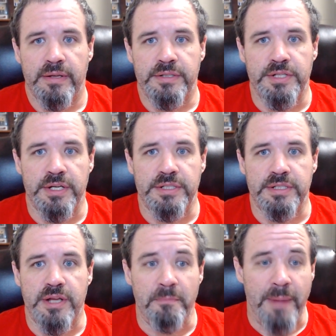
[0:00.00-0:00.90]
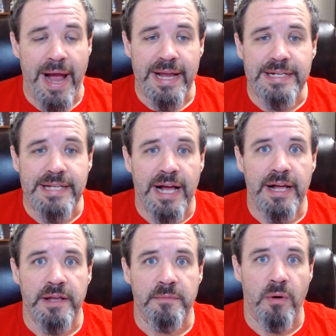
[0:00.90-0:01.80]
just go back in
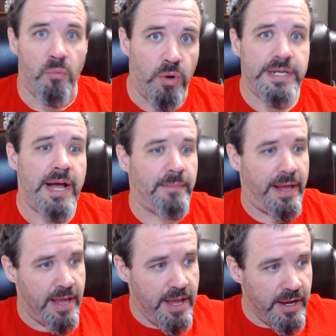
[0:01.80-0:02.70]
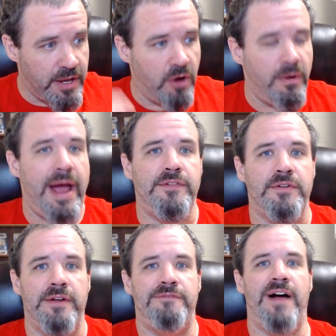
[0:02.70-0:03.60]
time one time, like go
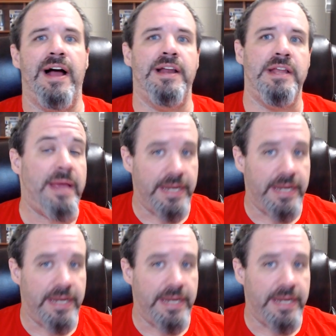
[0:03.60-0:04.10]
after him, find him.